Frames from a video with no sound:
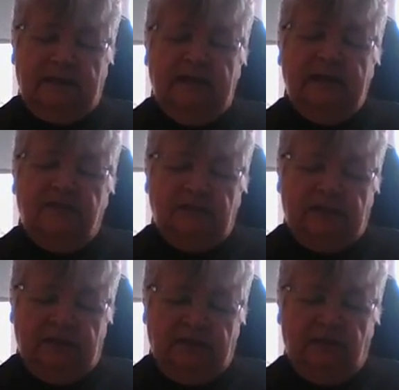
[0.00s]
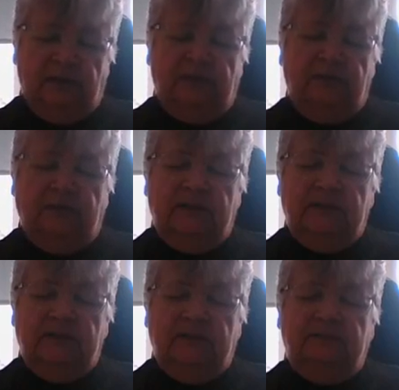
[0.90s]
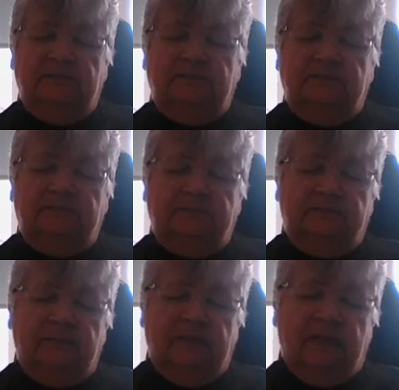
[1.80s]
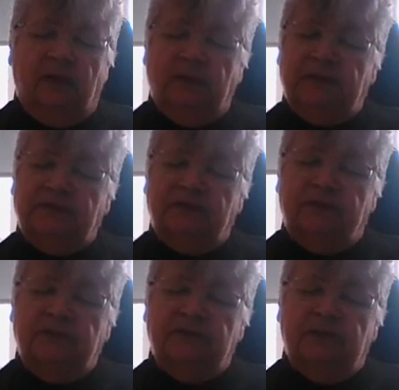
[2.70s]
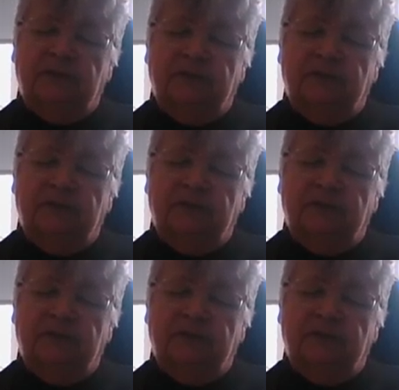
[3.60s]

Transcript: each and every one of us. Help us to reach out